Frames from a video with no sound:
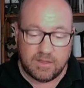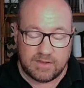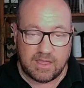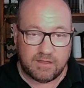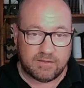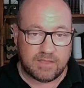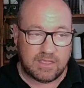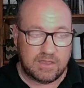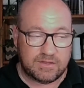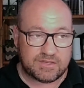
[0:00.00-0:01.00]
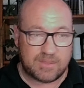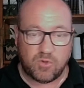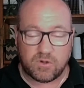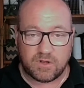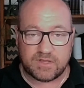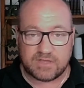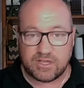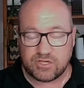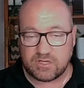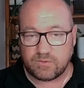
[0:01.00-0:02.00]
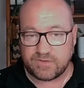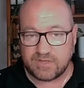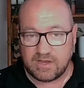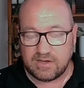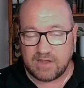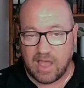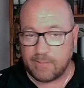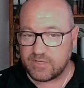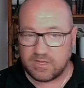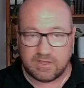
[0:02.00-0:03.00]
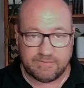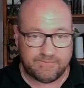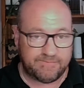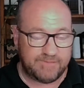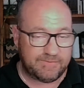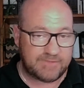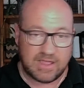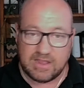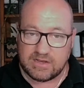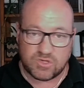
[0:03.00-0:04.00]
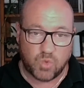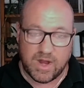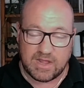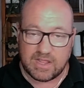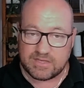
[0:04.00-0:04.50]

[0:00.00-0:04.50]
Now, in some organizations, we're seeing up to 15, 20,